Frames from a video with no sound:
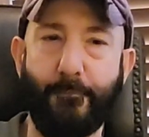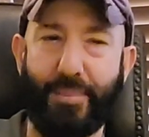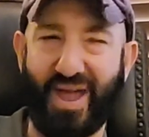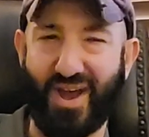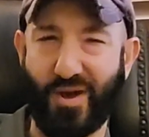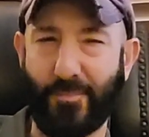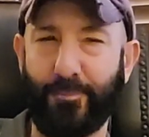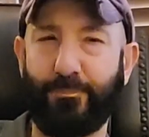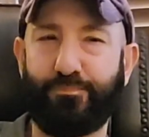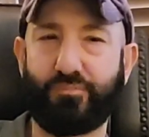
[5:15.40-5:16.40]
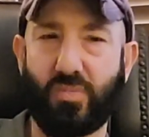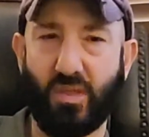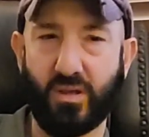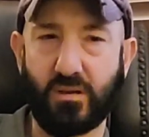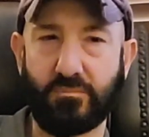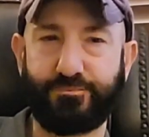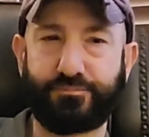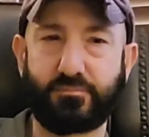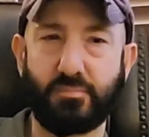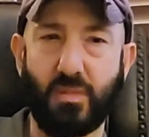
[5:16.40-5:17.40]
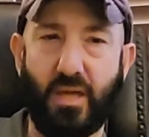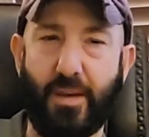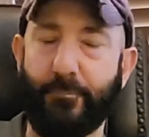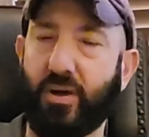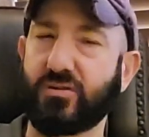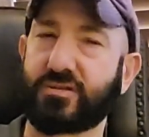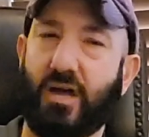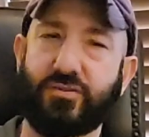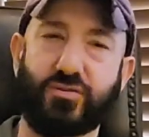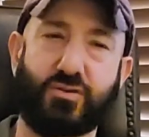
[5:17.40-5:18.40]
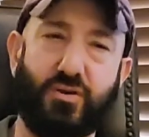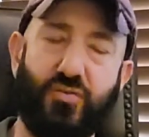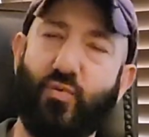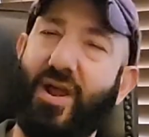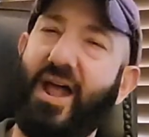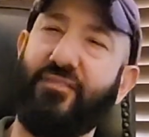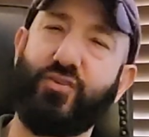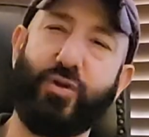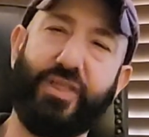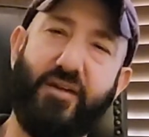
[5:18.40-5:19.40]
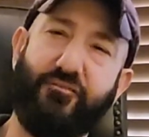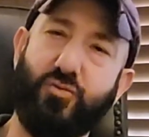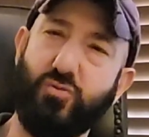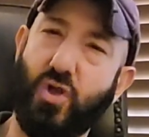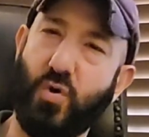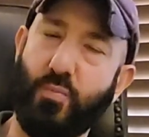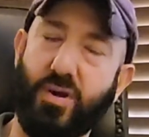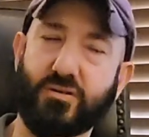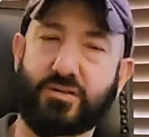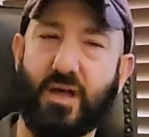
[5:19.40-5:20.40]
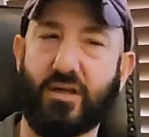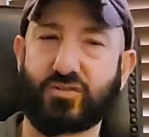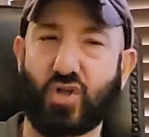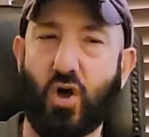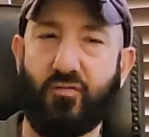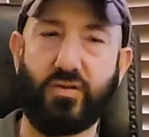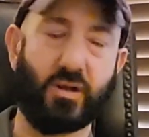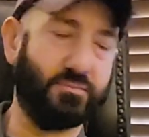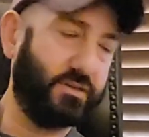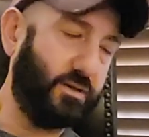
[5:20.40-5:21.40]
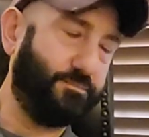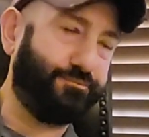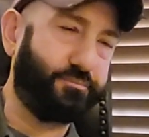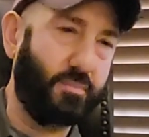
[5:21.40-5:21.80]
Pear. That butterscotch is good. Right after you get that fruit note, butterscotch, toffee comes in.